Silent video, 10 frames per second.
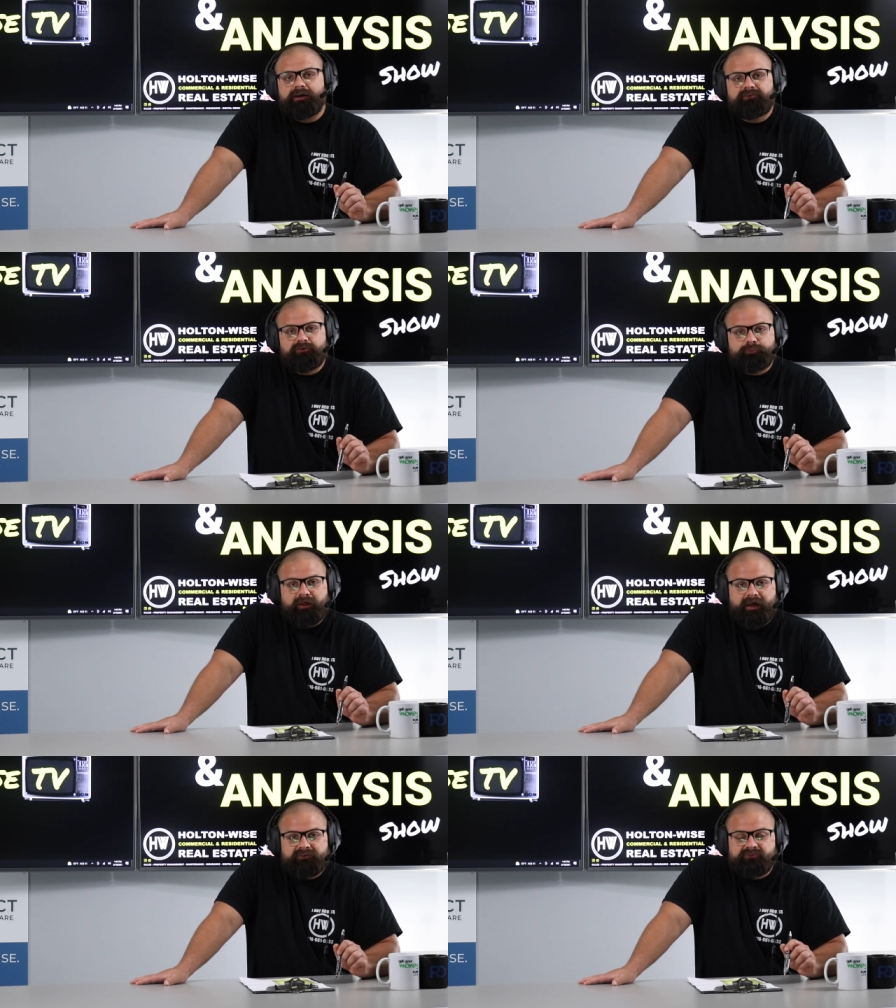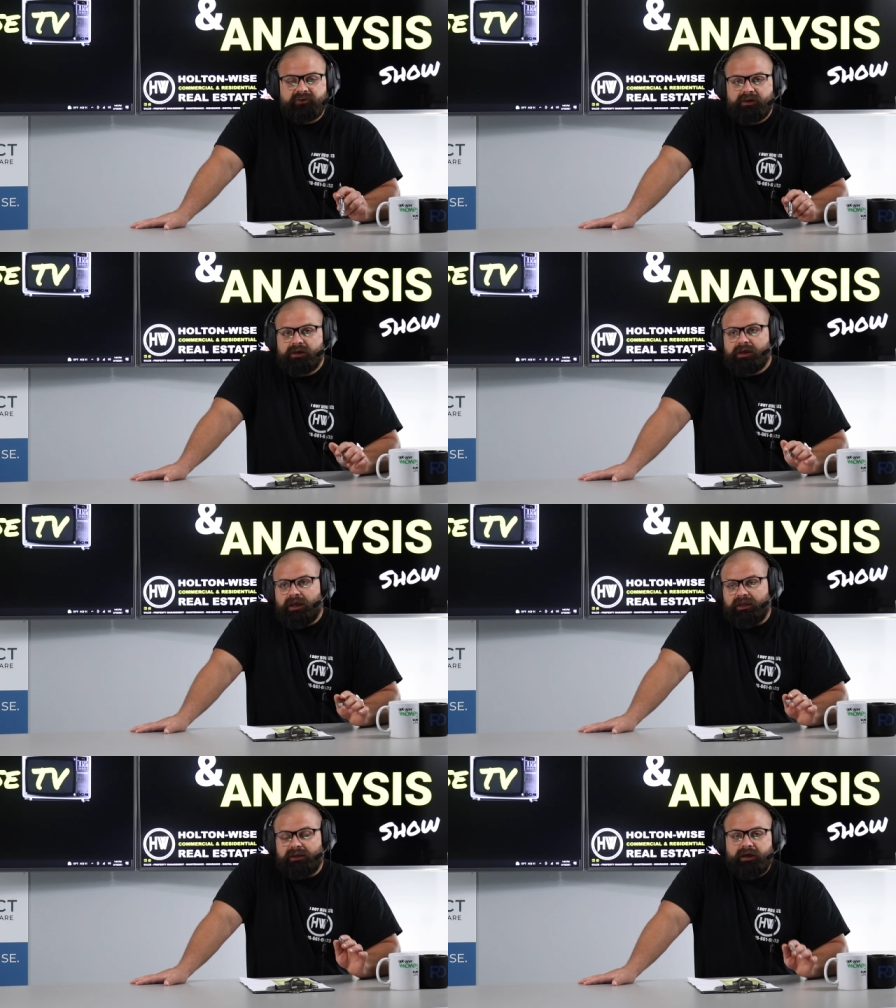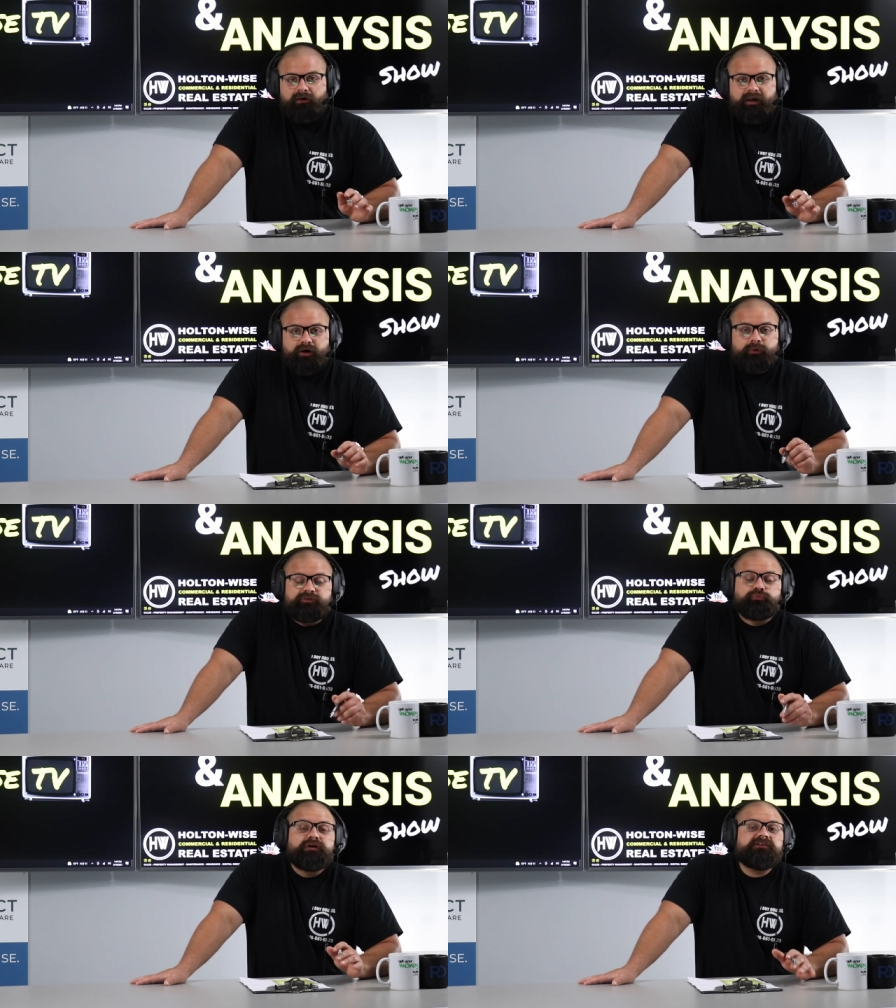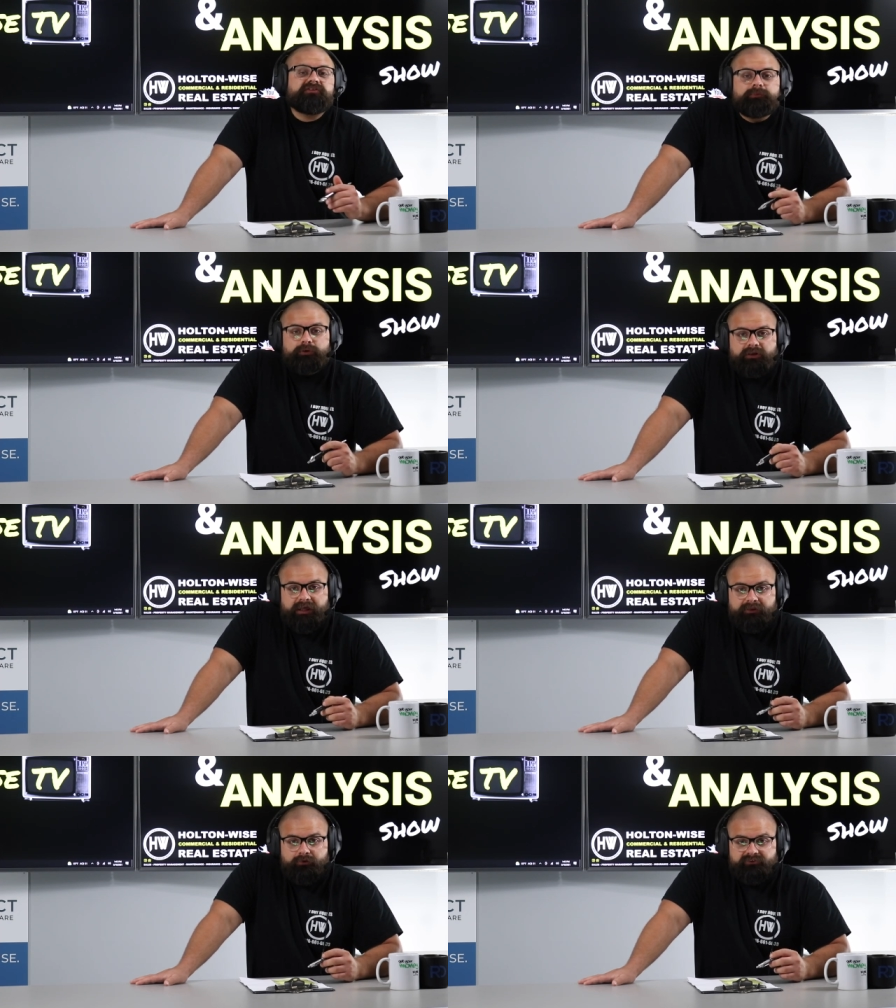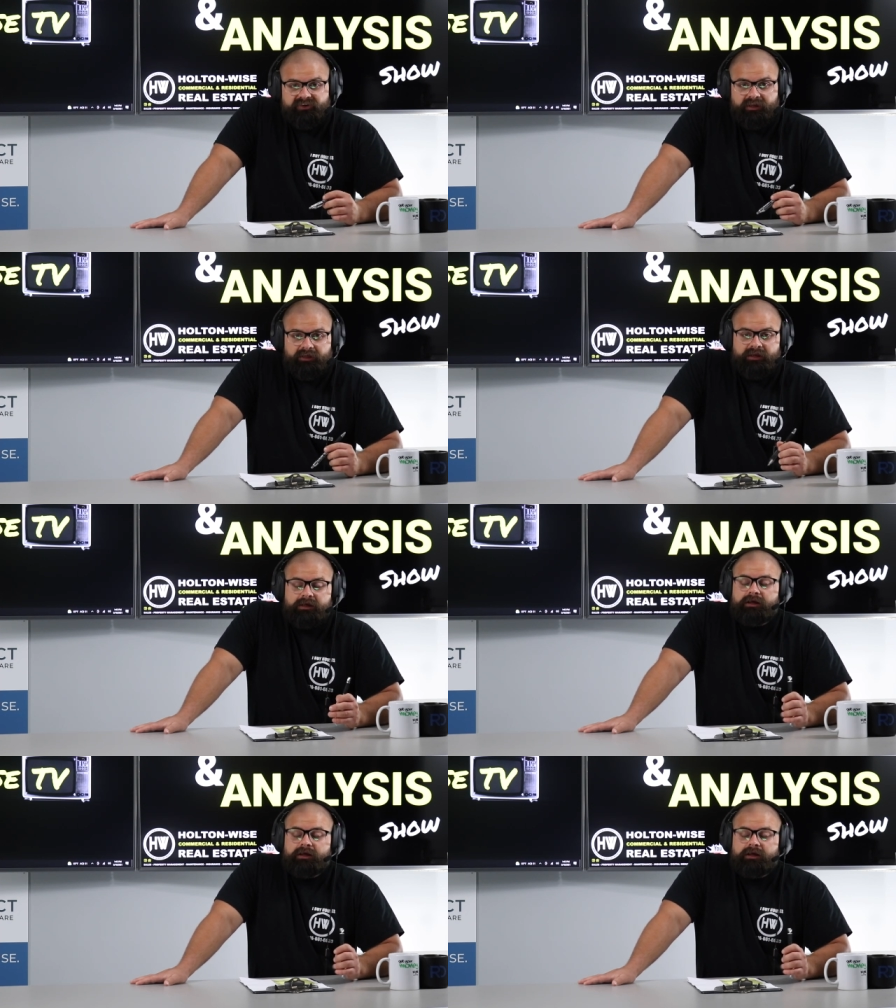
duplex in an area with reasonable landlord-tenant